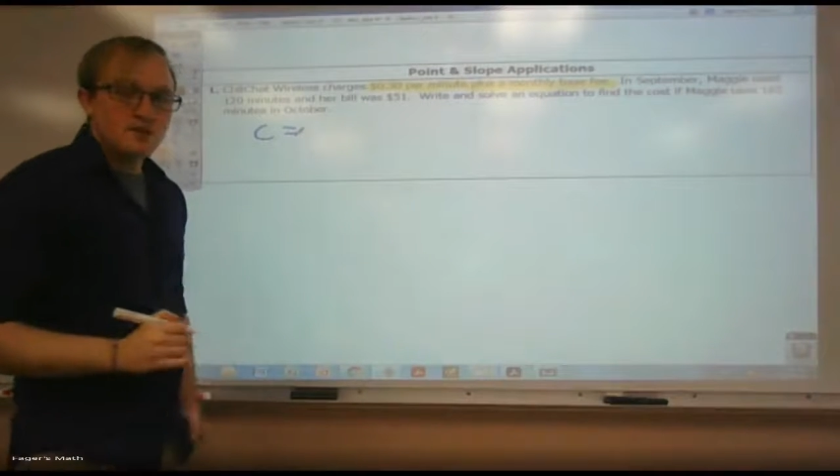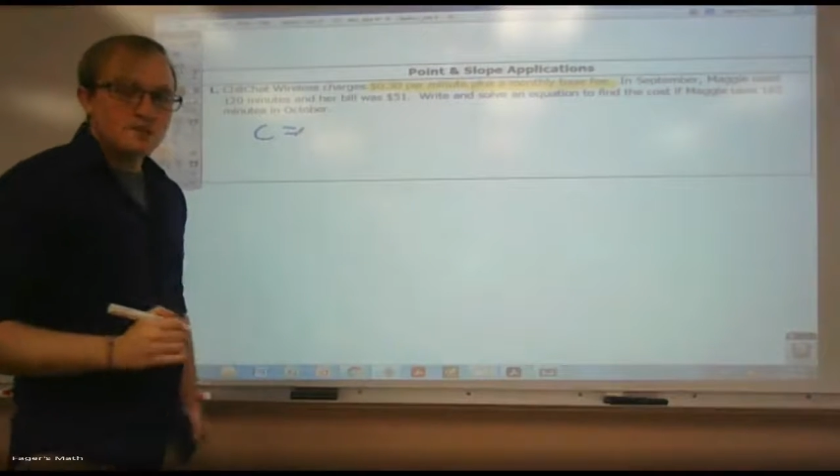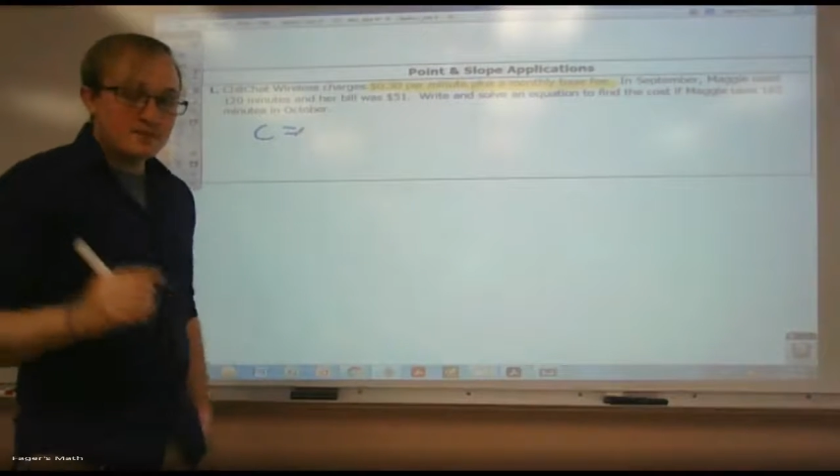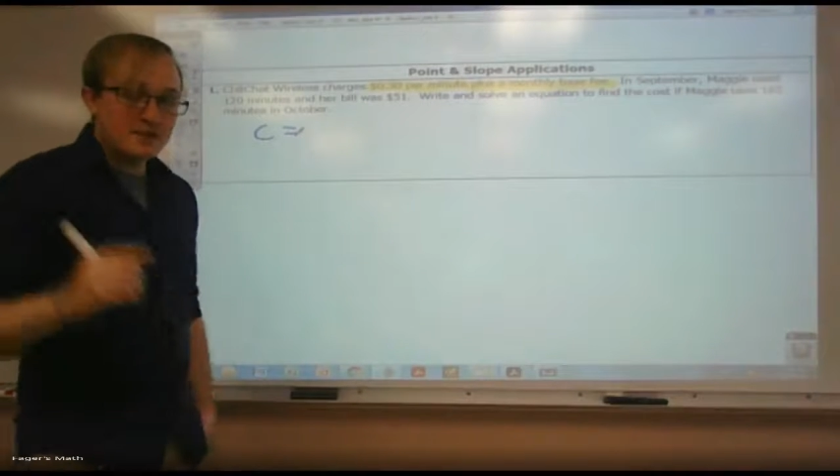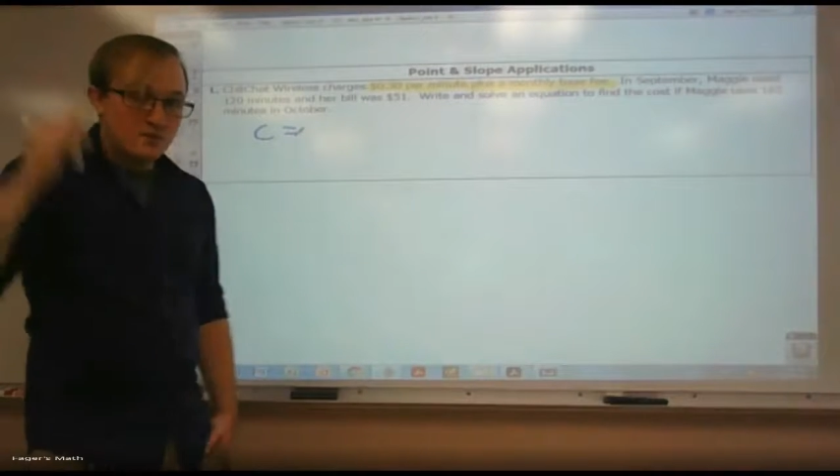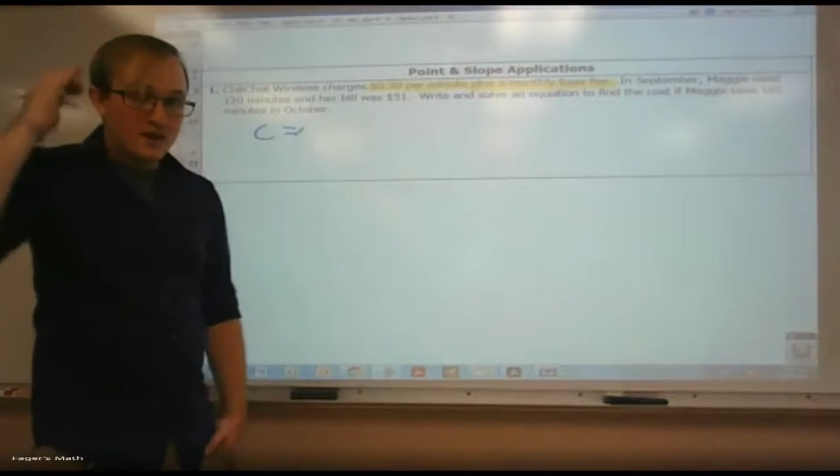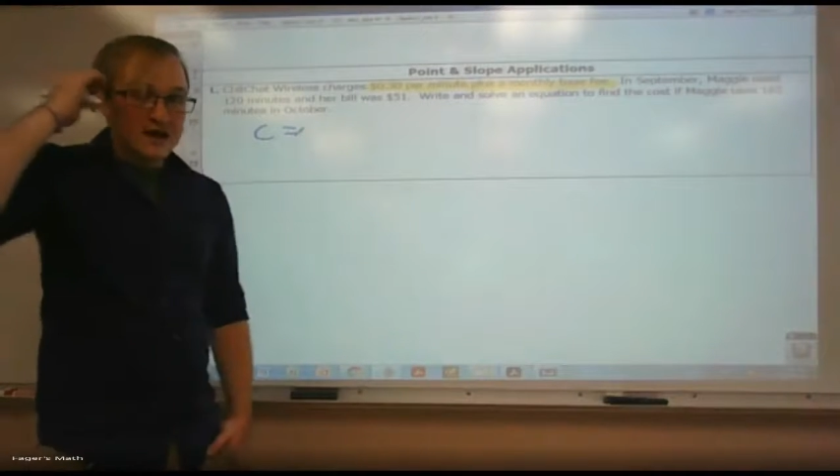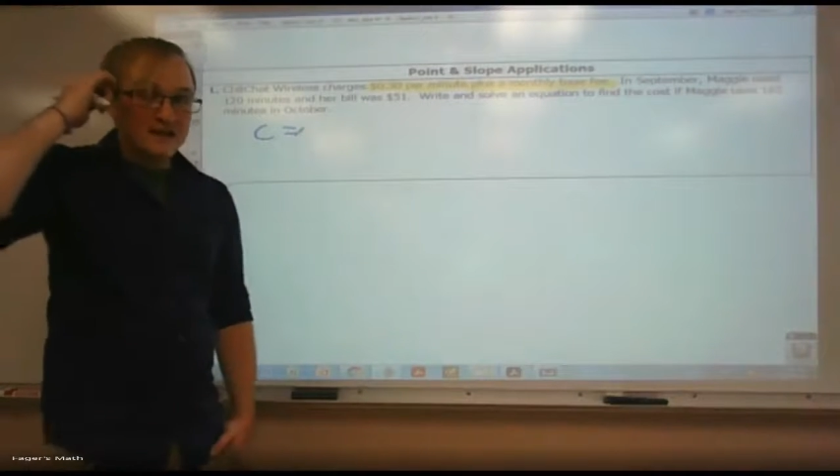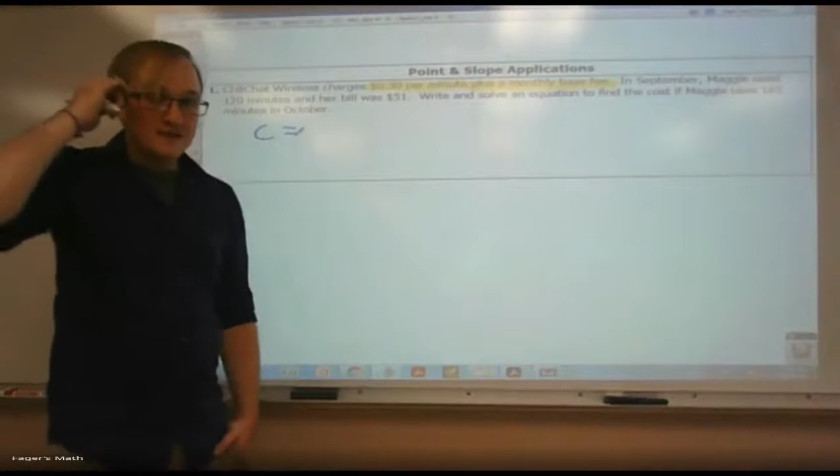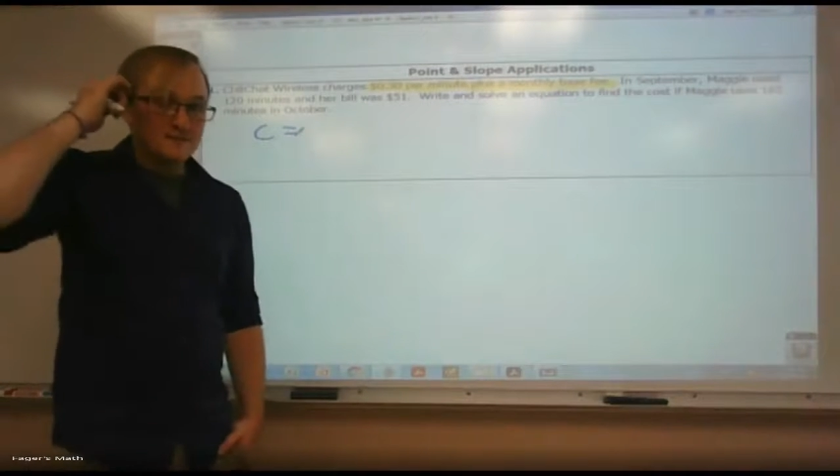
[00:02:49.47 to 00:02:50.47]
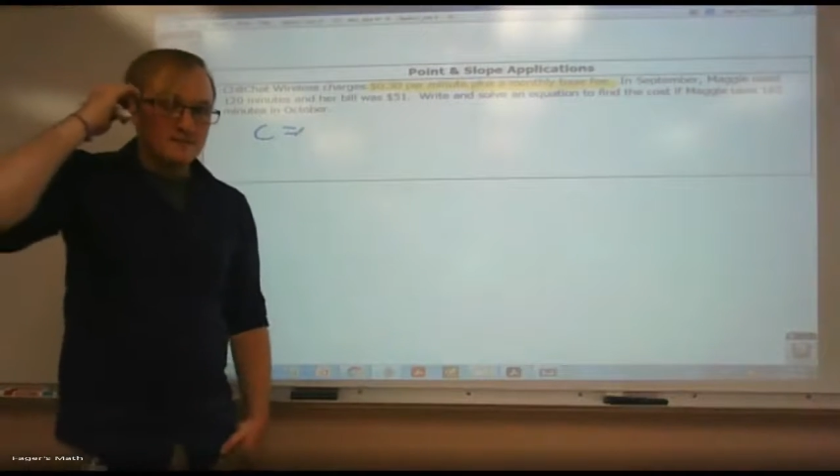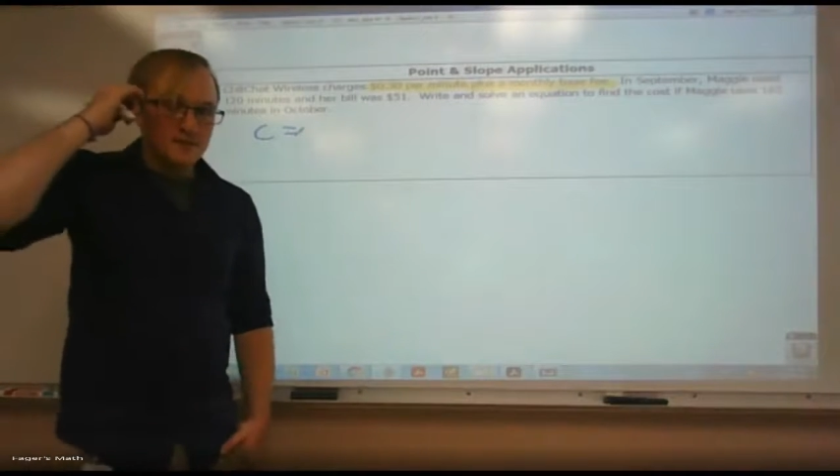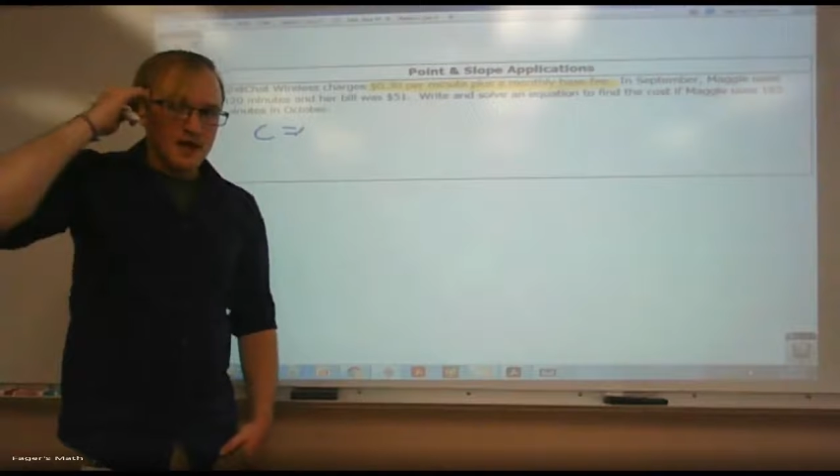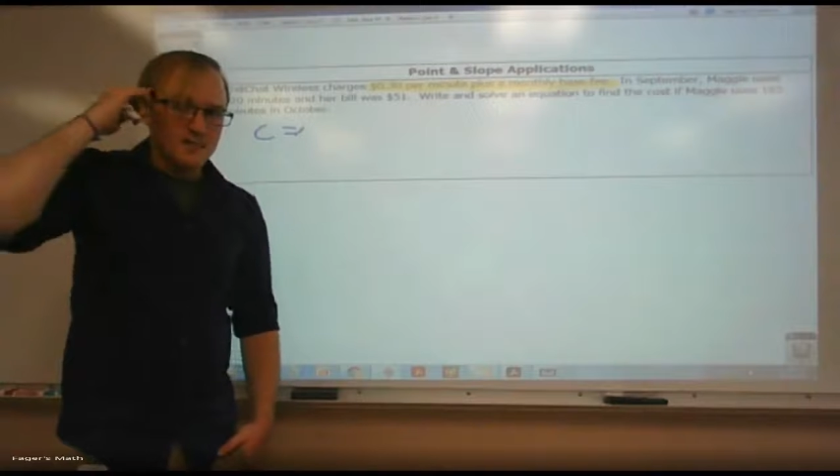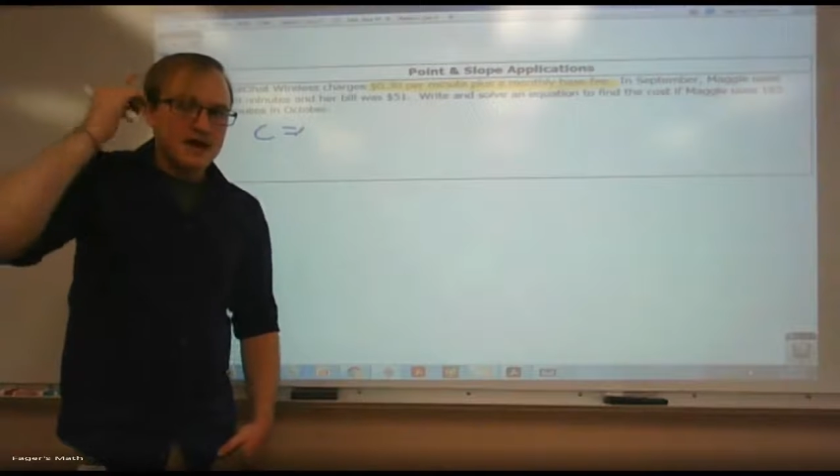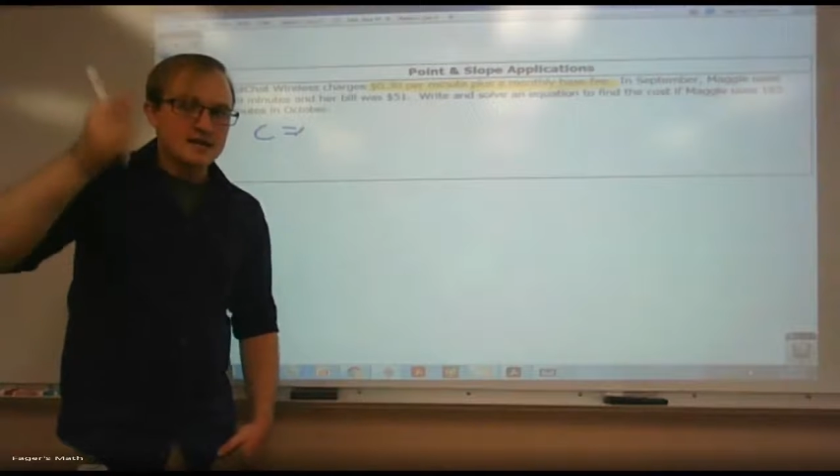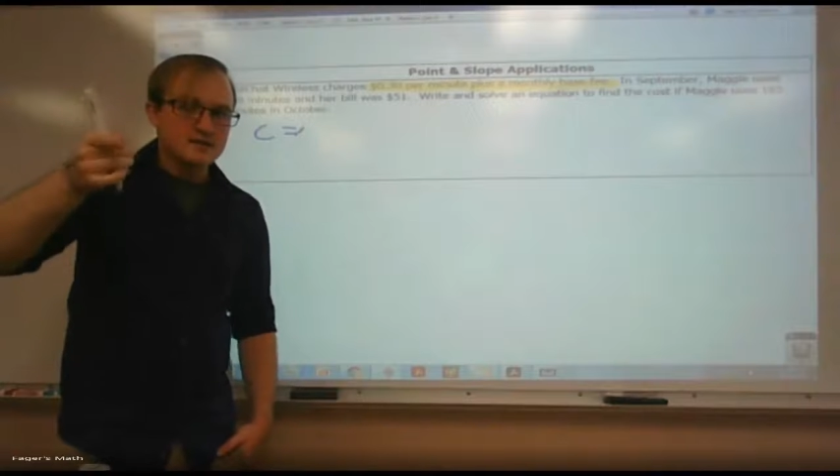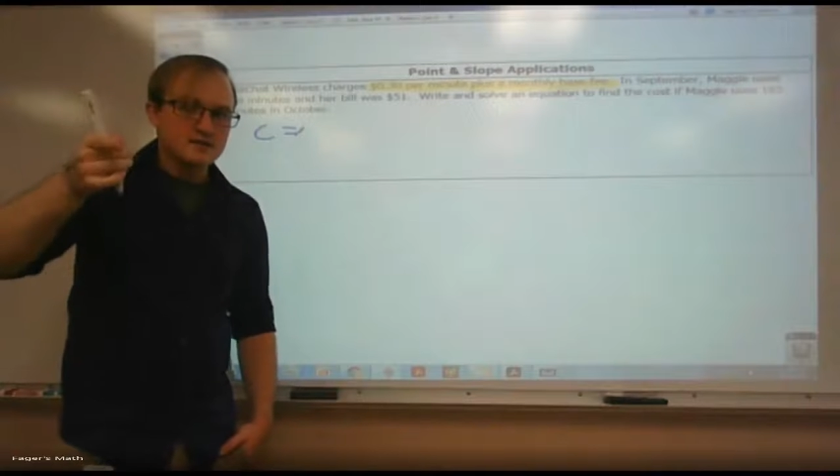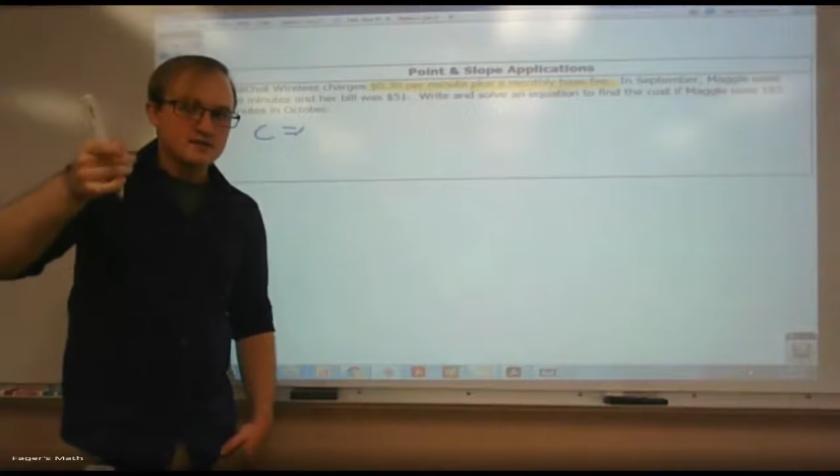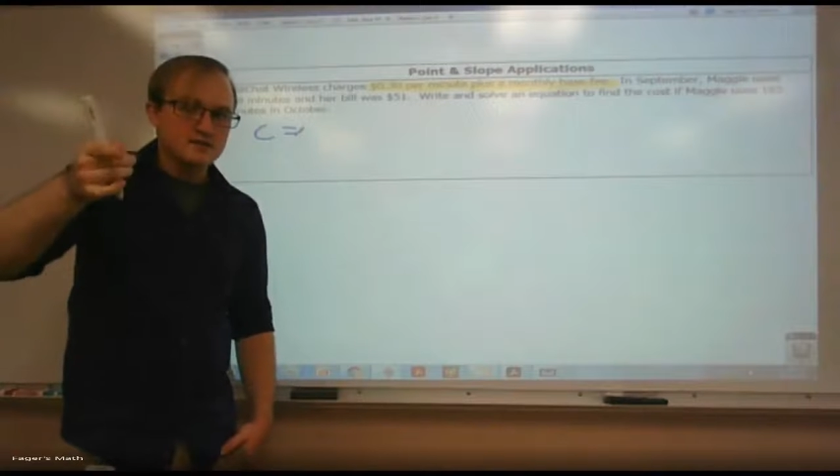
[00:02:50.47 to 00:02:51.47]
remember that rate,
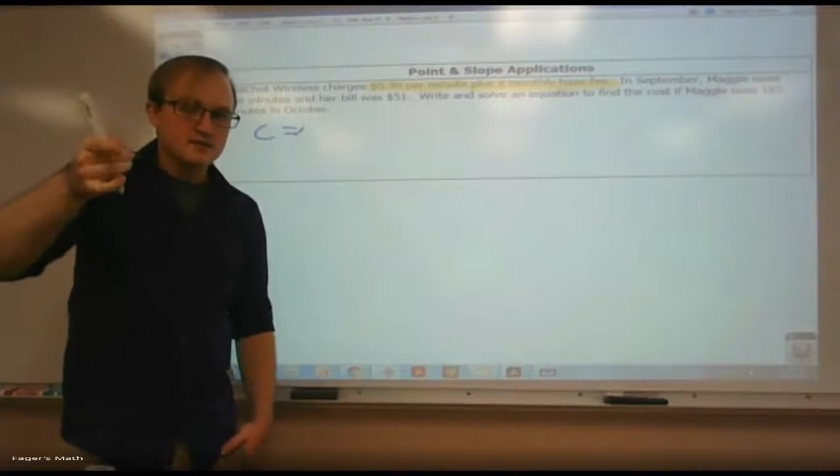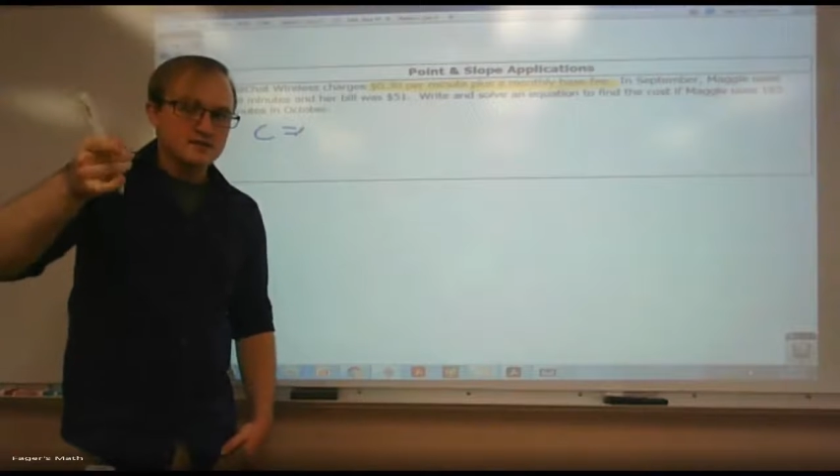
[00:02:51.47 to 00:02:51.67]
mx.